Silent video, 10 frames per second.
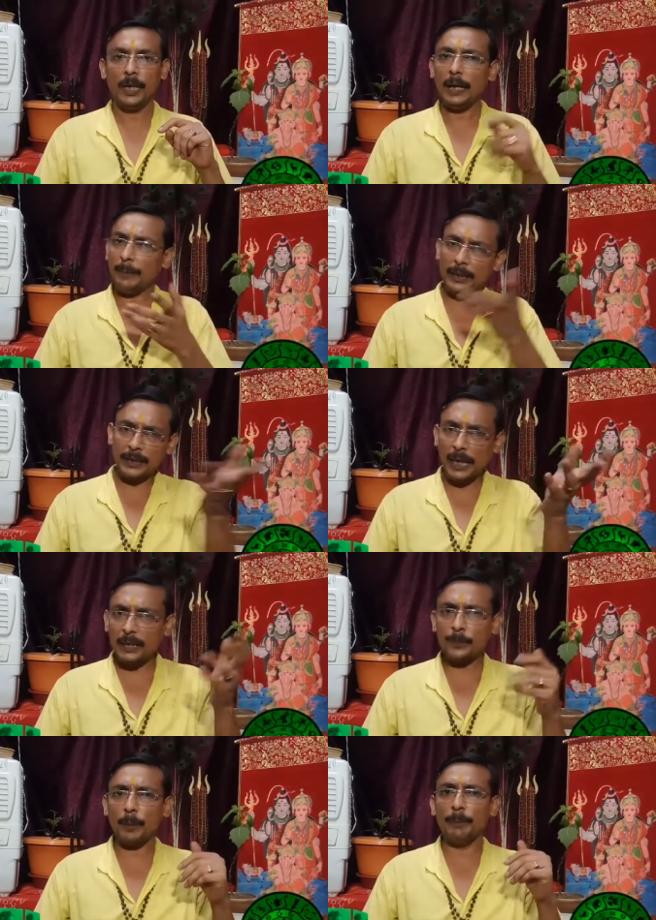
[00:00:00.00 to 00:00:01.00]
And many
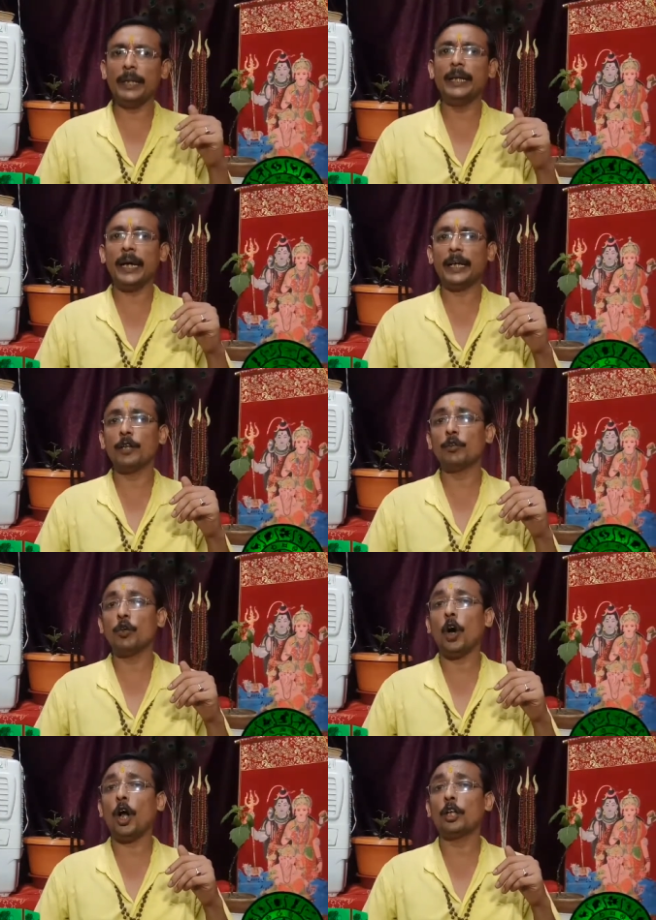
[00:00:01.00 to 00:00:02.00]
thanks from me and you
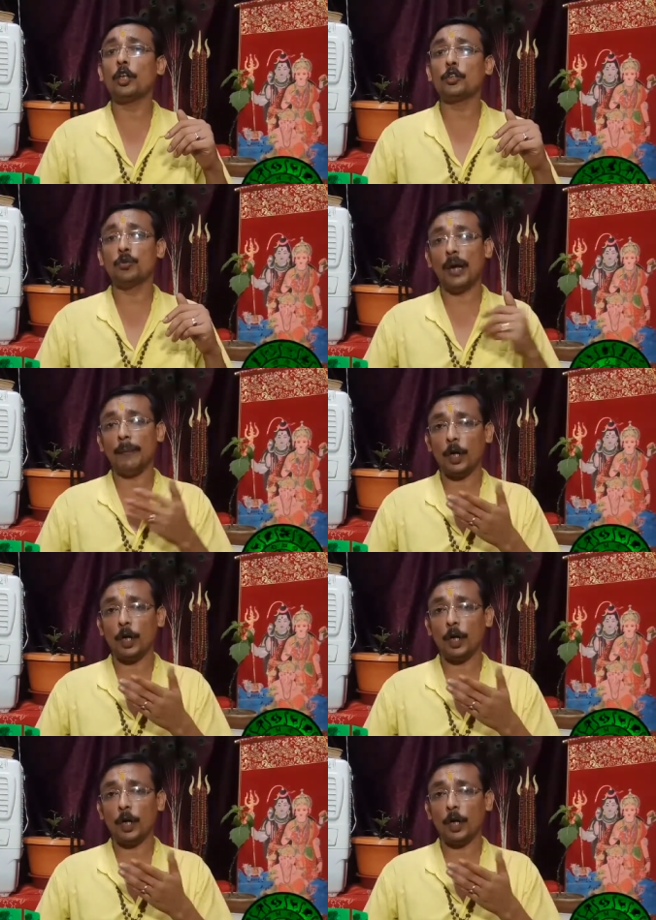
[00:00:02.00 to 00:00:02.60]
to all those who have